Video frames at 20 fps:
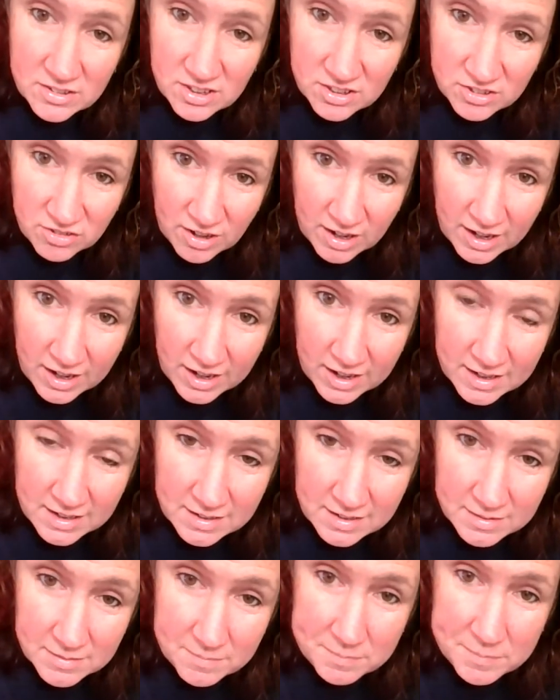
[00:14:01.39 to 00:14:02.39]
to dry,
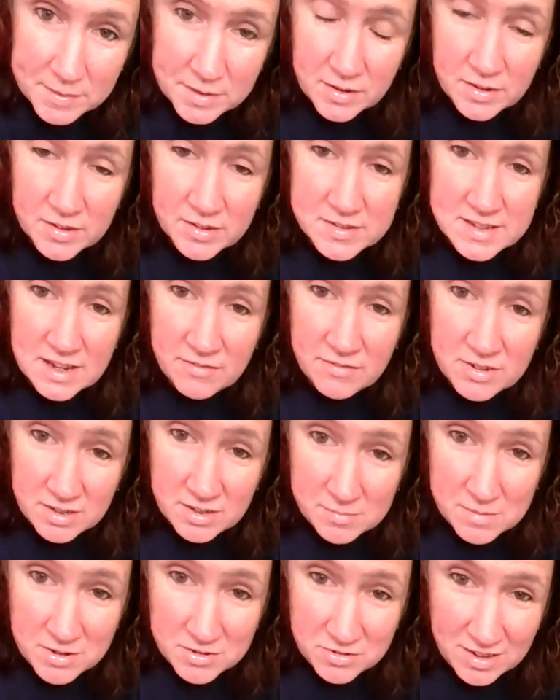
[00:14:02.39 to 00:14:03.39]
because every
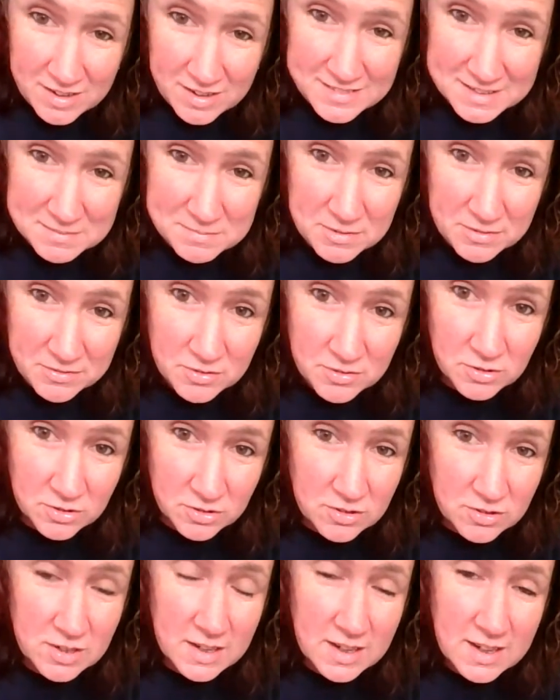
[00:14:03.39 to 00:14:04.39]
time I tried this
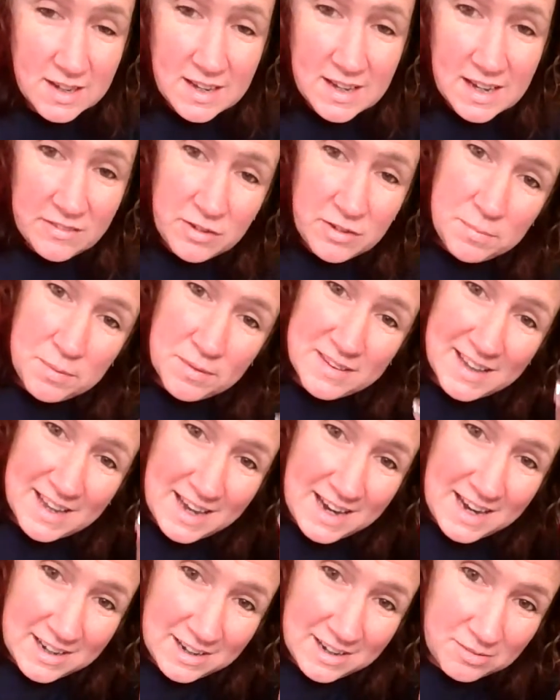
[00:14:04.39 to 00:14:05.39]
before, if you put the
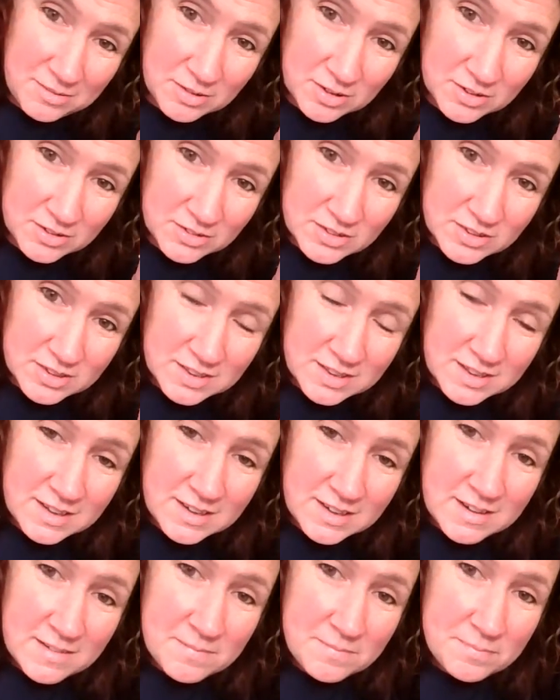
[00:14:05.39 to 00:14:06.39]
halo on
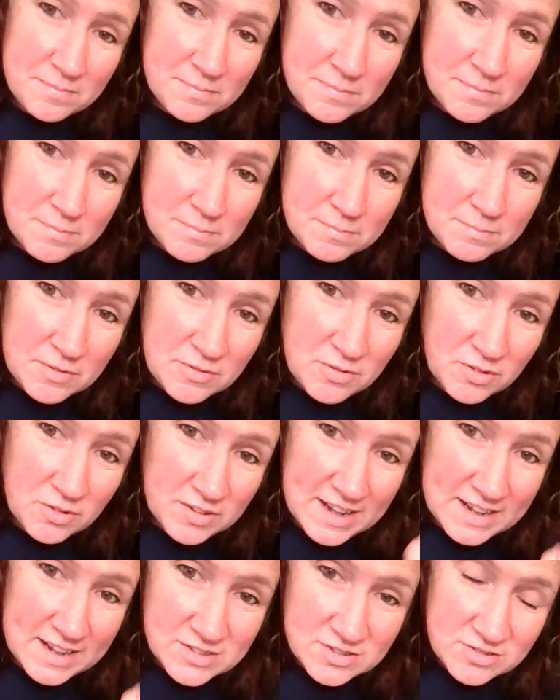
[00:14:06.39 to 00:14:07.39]
before
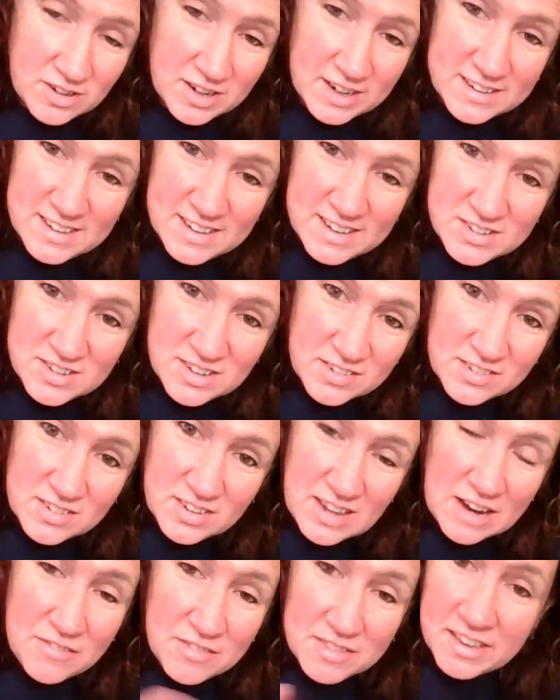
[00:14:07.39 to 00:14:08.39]
the head's dried,
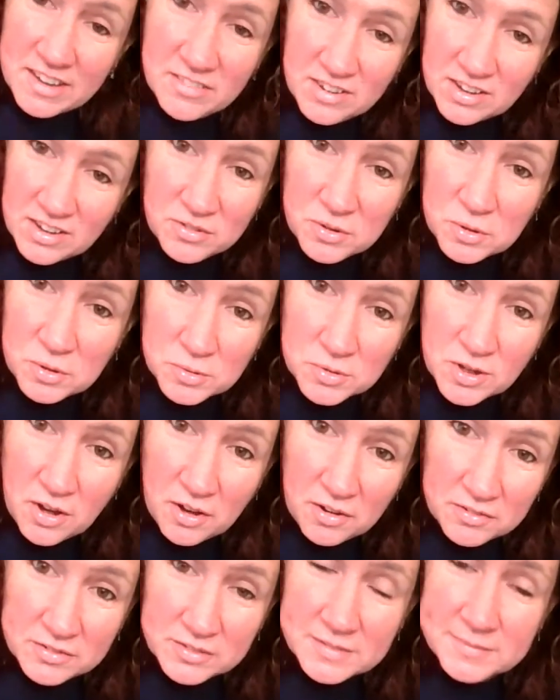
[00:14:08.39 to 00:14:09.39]
everything just falls
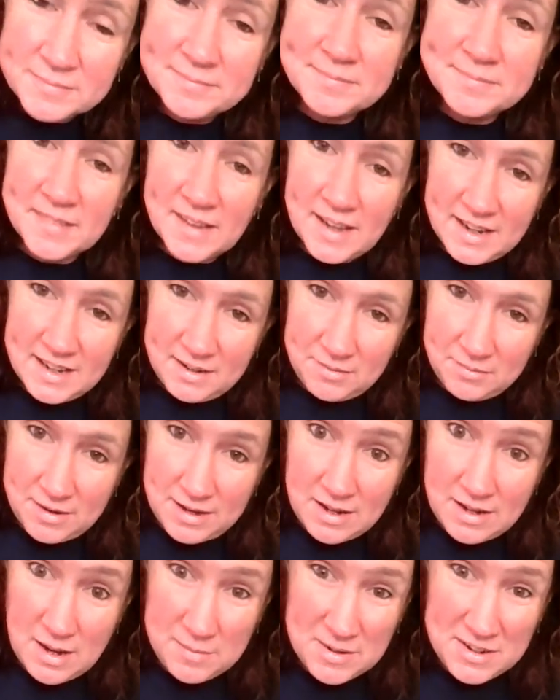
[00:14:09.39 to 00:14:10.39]
off.
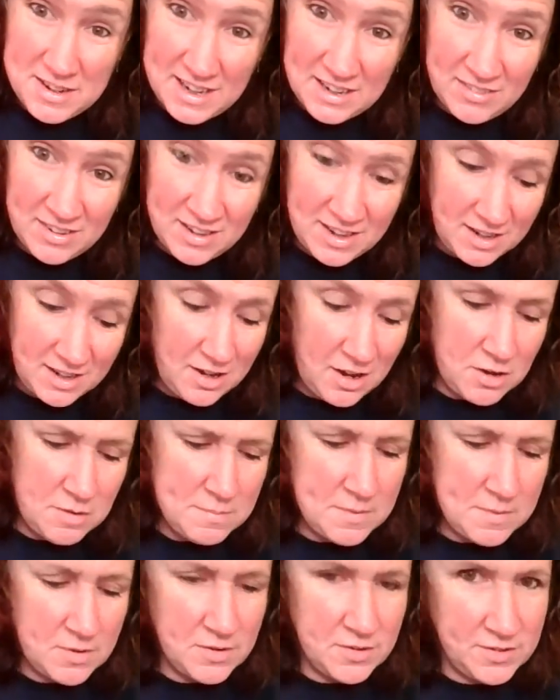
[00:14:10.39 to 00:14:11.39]
Anyway, I'm going to give it a go
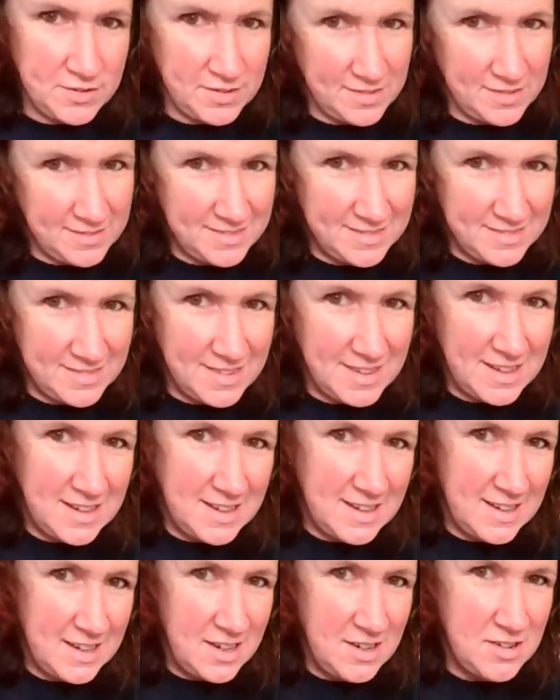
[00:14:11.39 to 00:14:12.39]
because
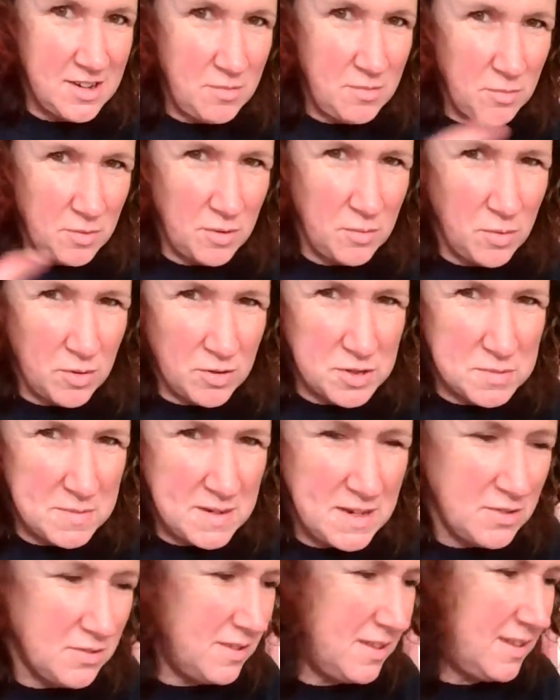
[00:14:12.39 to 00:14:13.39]
you don't want to watch
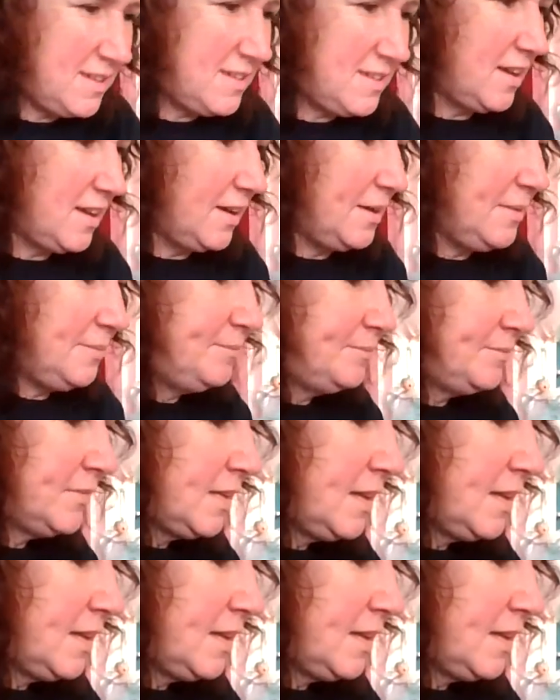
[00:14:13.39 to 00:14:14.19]
me all this time.